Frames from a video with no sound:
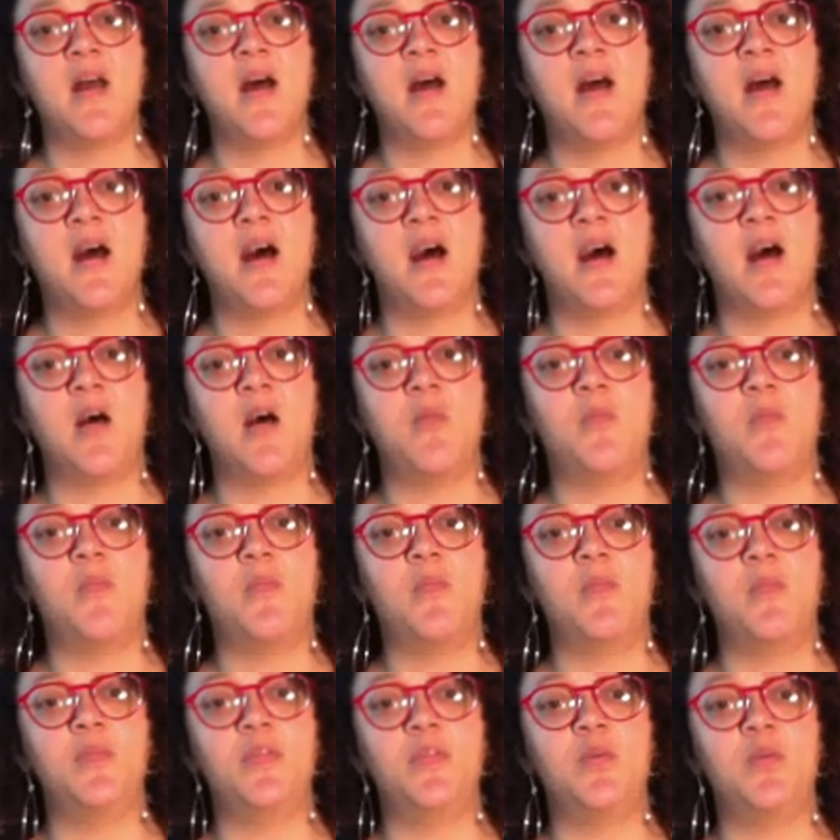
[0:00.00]

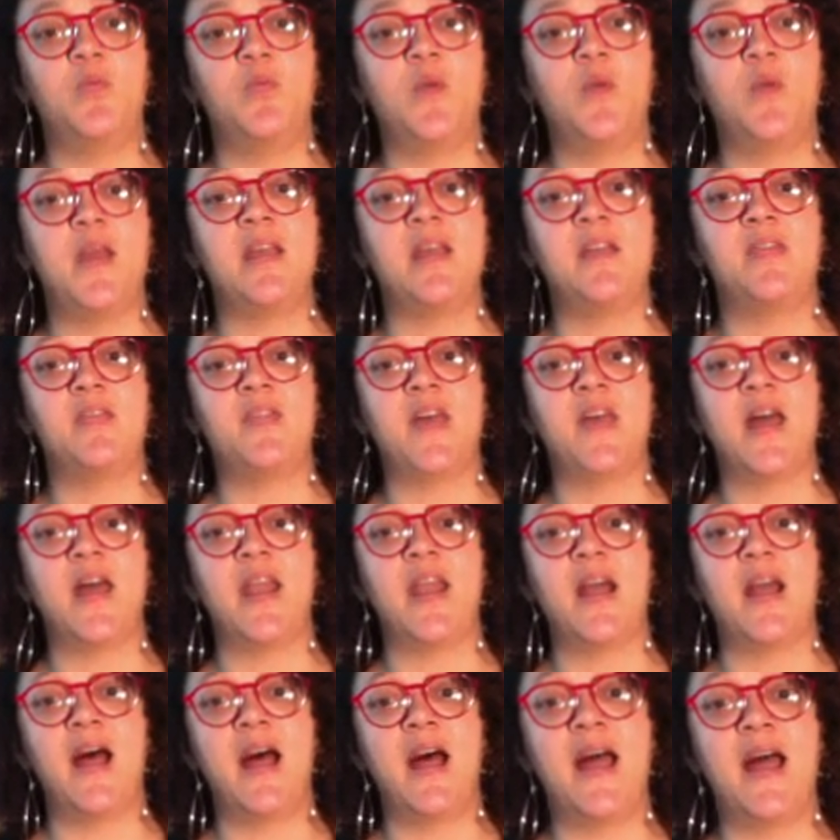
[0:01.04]
The way
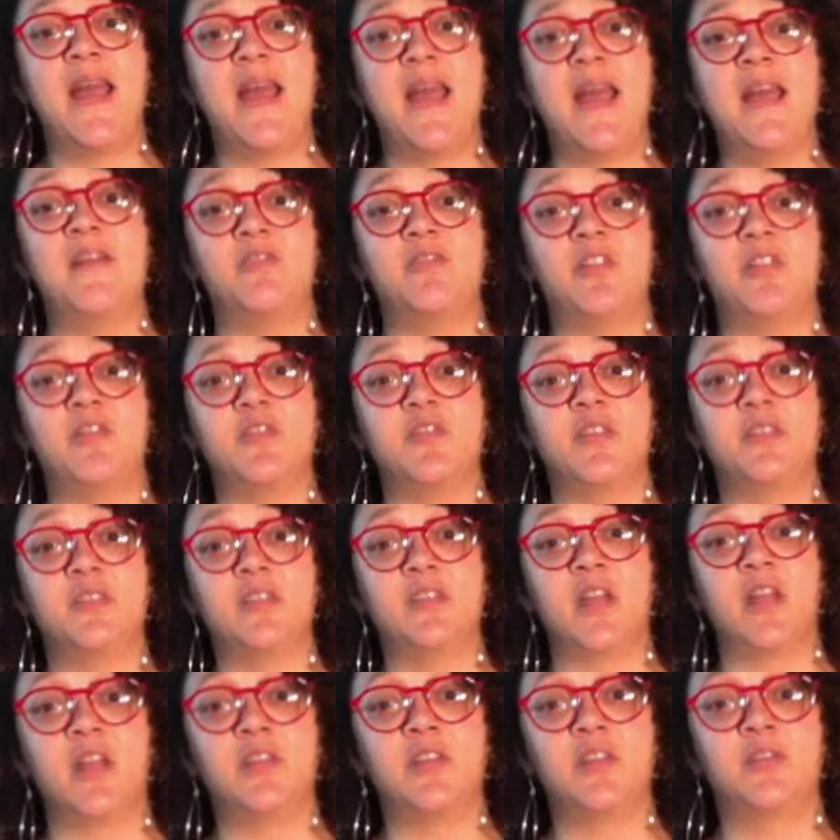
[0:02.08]
that I have learned that
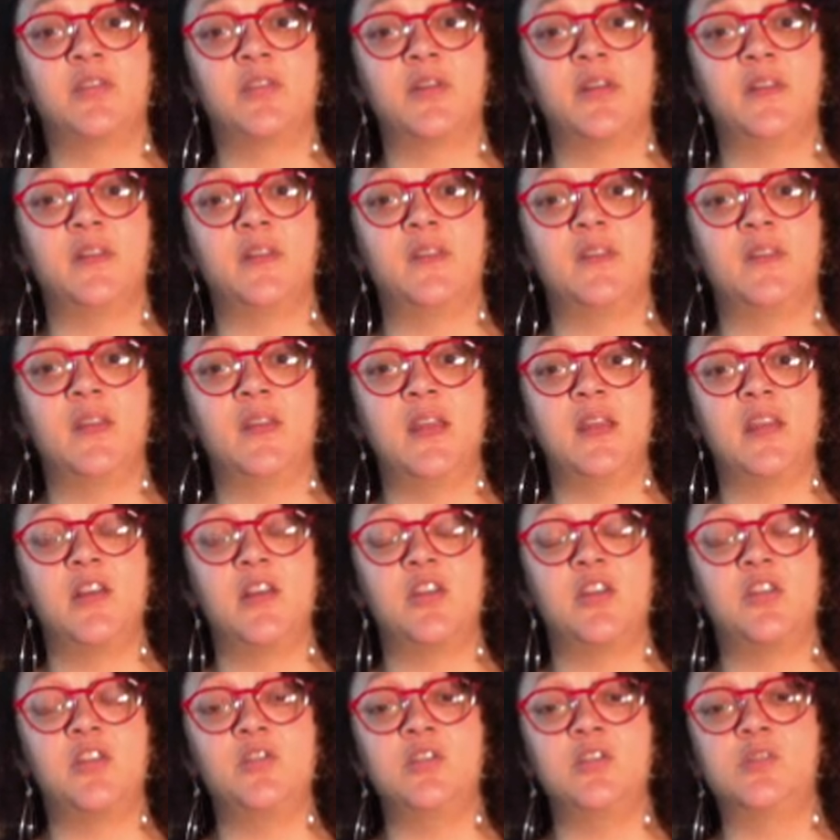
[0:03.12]
Tantras
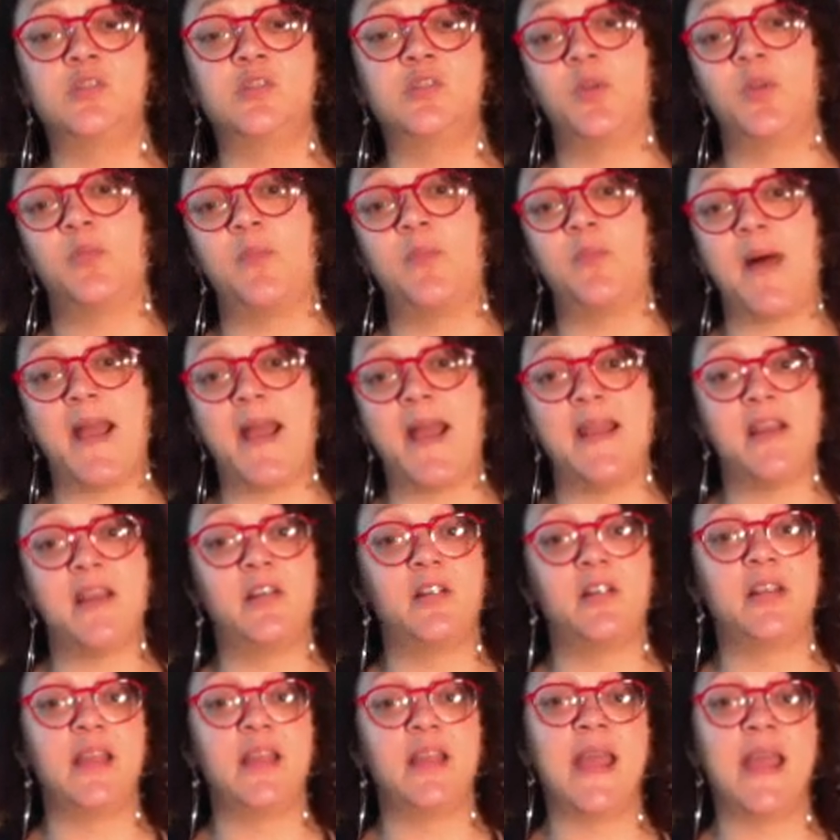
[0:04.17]
includes both
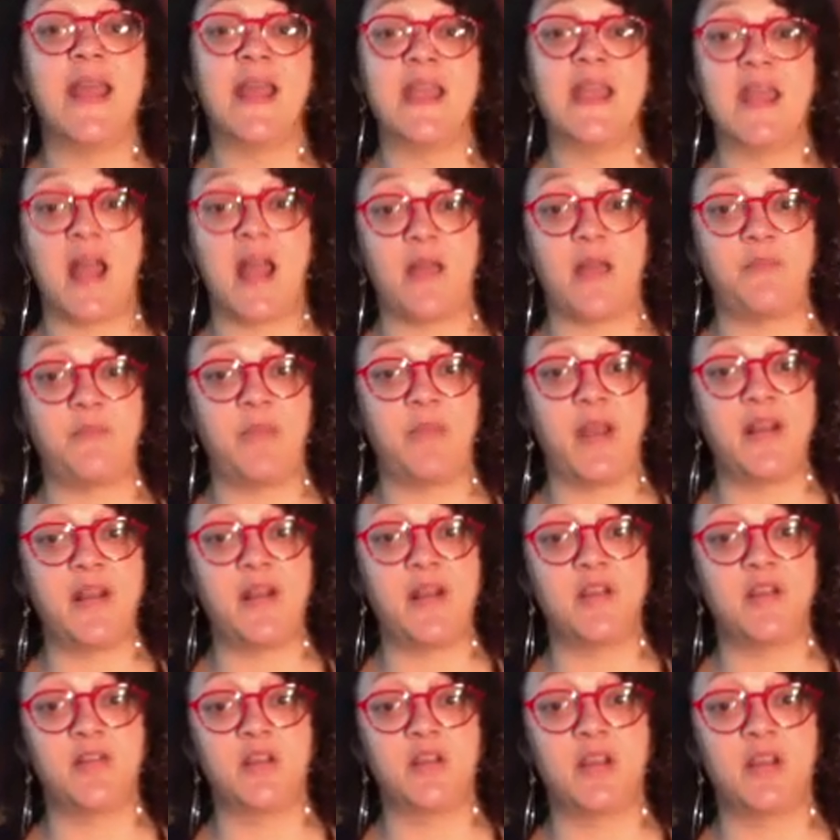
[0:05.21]
binary and
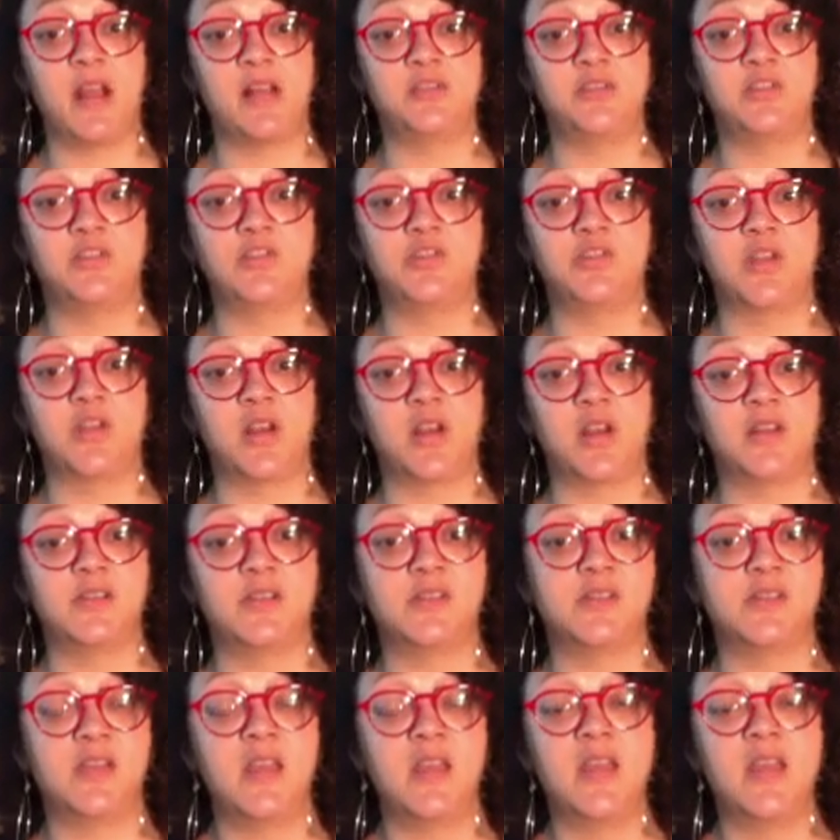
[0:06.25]
non-binary constructs.